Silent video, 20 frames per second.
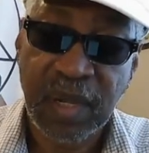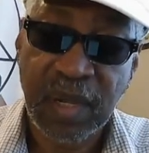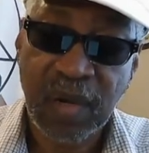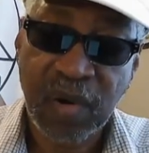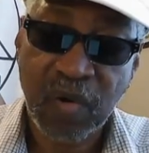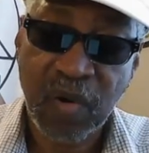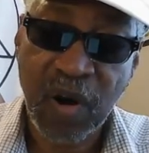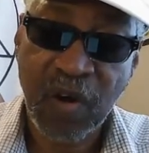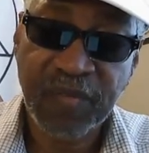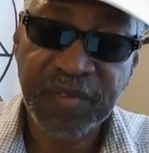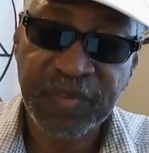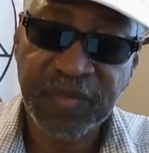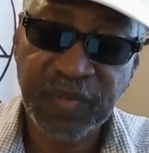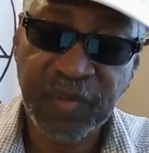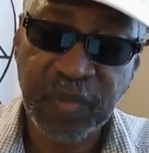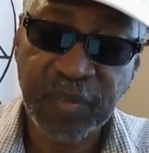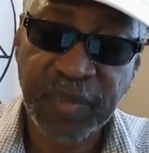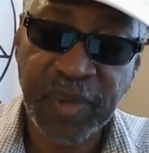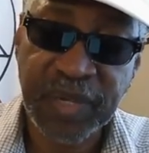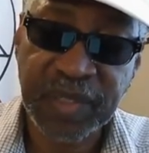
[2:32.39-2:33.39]
CRAWFORD's
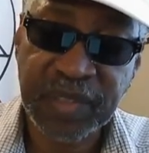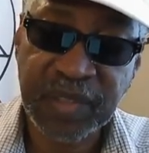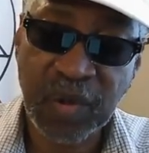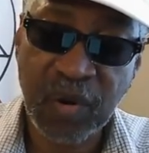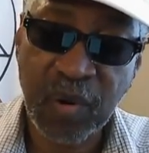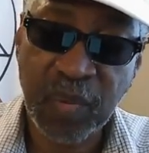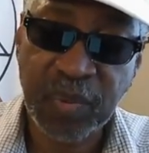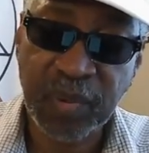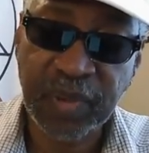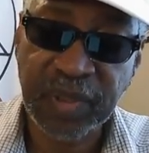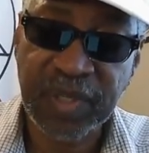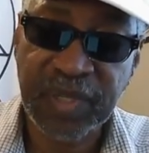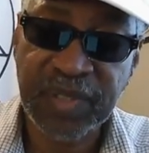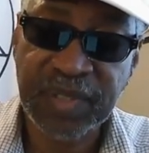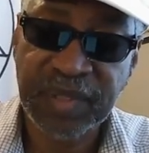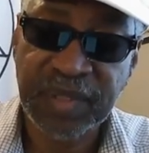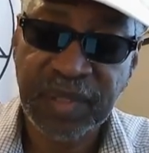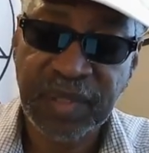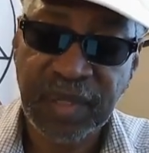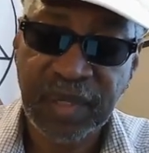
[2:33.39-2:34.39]
roommate told
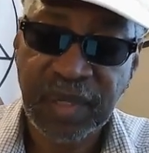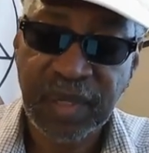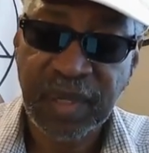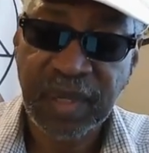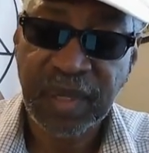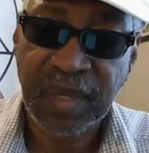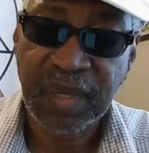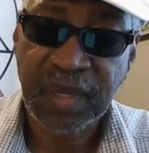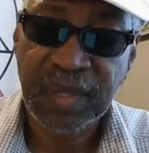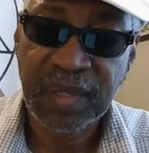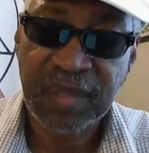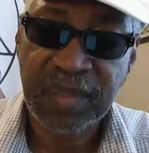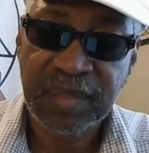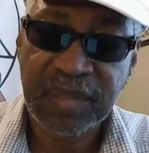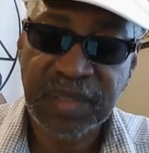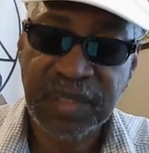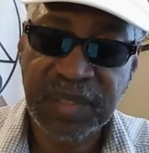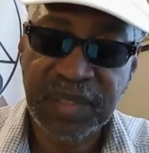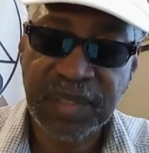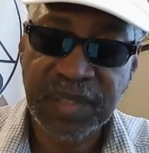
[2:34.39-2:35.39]
police
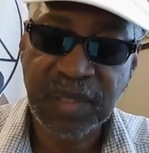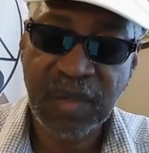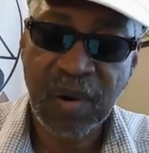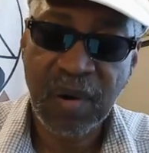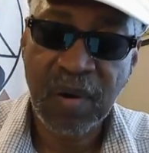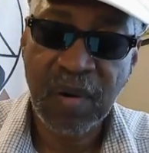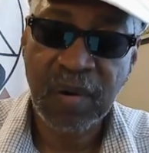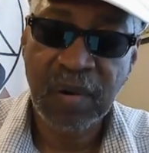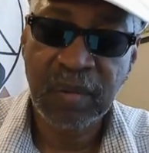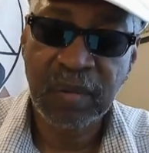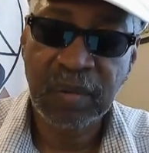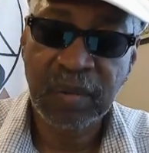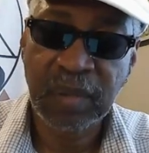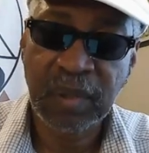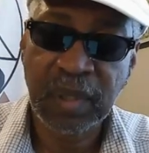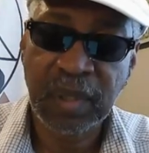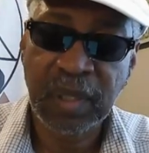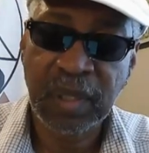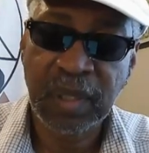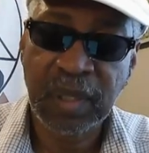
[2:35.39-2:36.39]
she saw
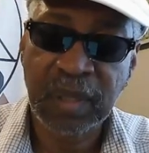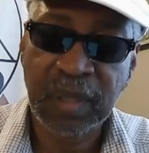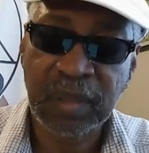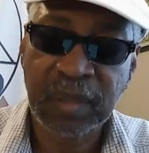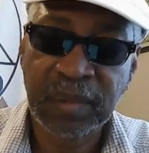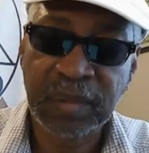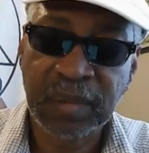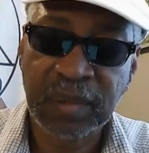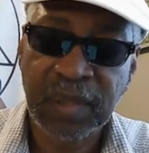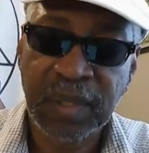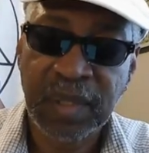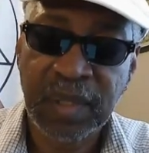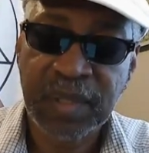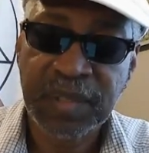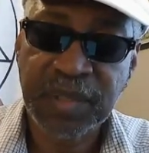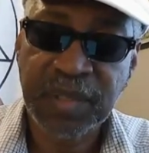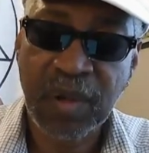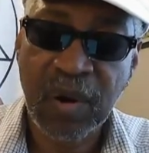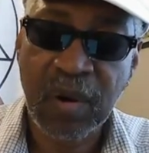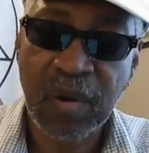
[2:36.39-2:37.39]

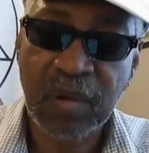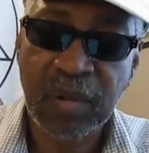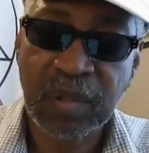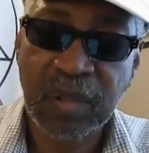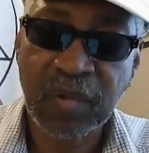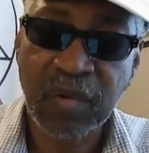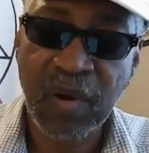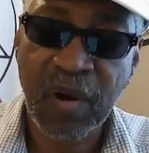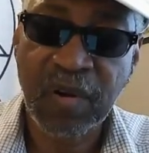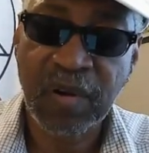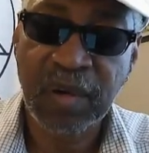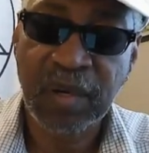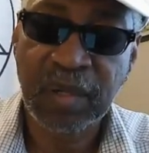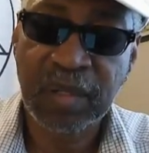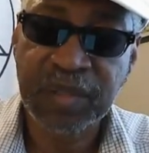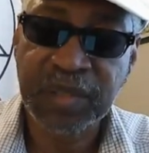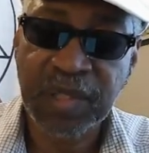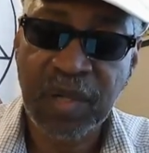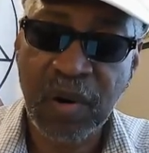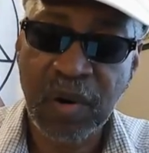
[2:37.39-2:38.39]

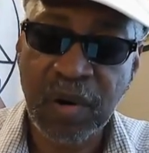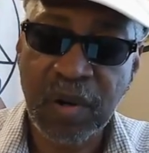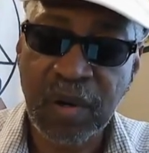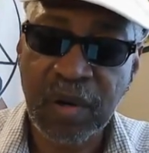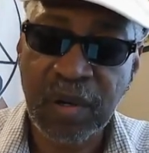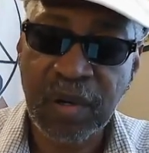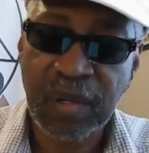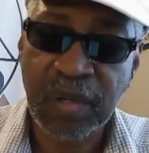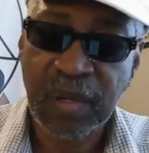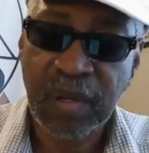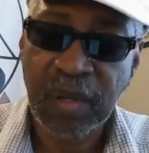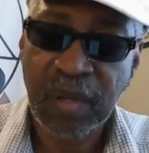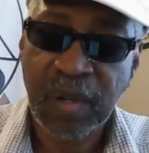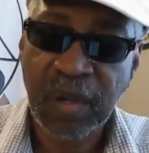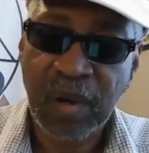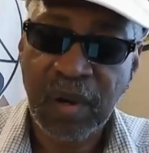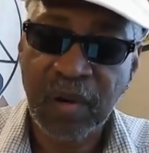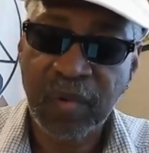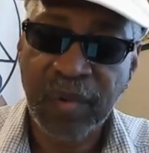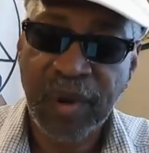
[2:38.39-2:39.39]
her
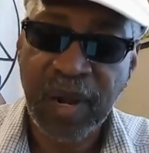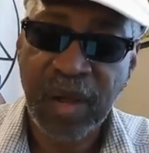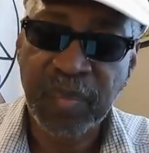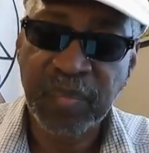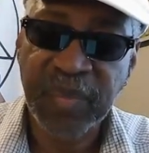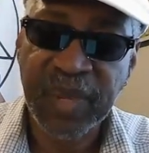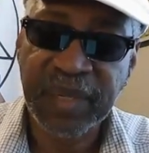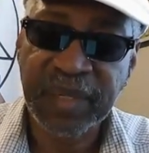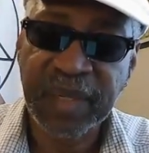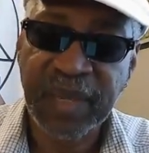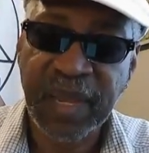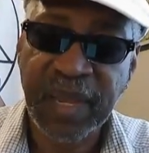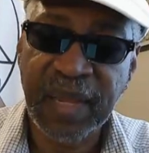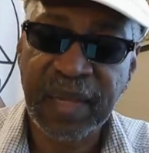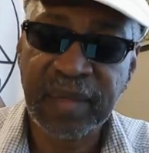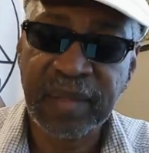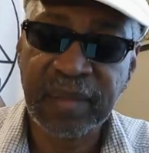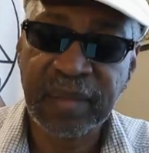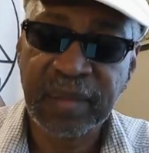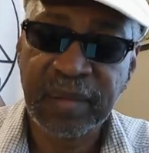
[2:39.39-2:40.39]
around
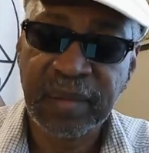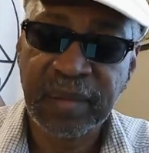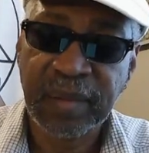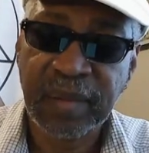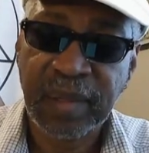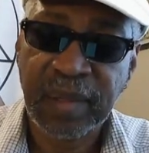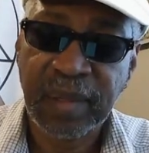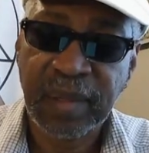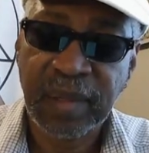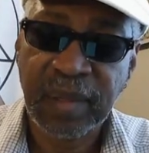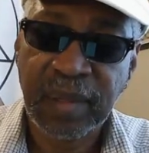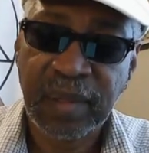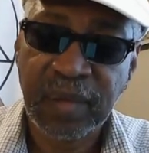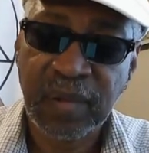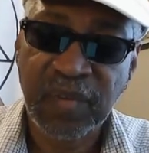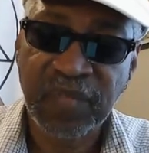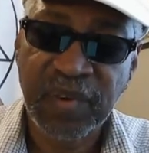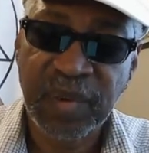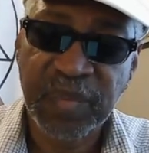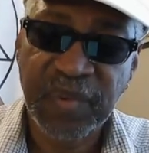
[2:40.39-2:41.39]
midnight
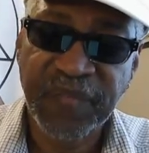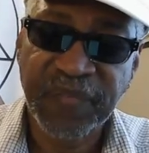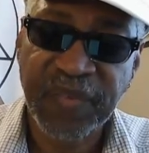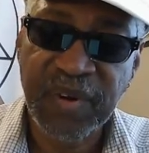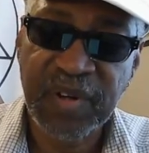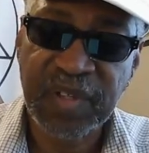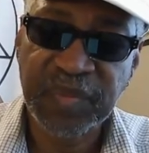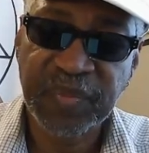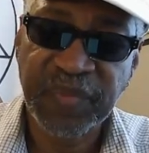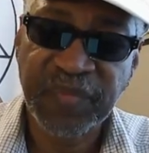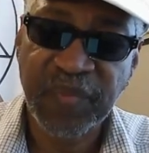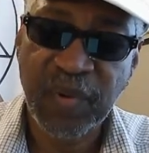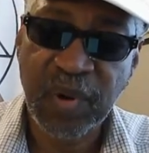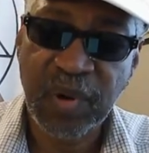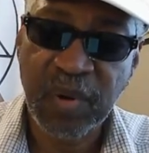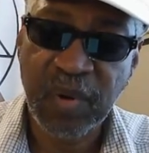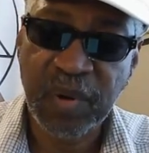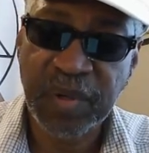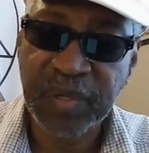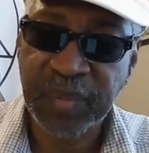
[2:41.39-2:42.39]
November 1st before
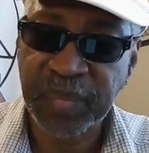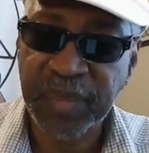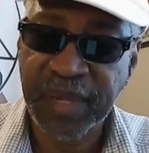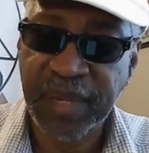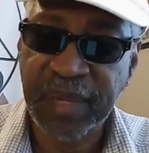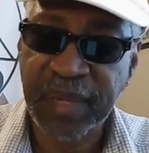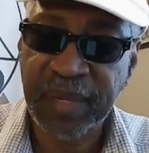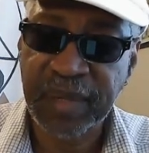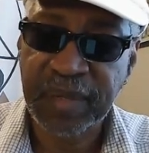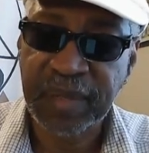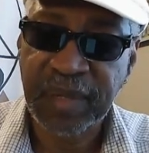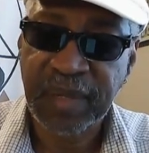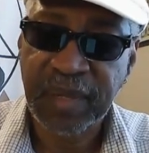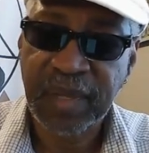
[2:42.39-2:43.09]
going to bed.